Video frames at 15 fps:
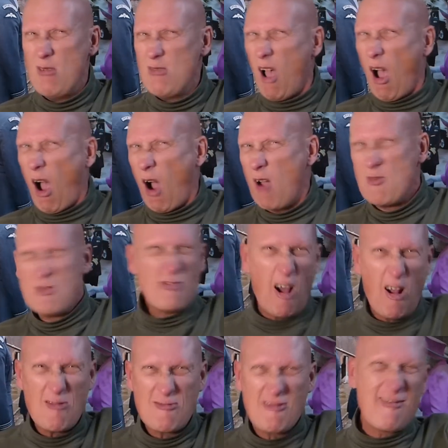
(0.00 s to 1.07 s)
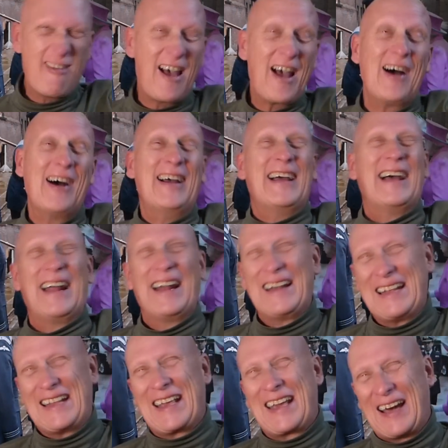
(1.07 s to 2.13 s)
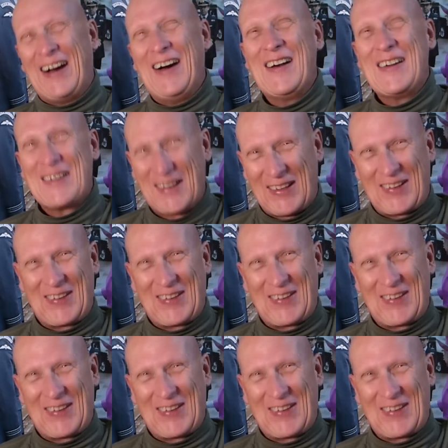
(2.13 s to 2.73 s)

no, you don't do that. And he kind of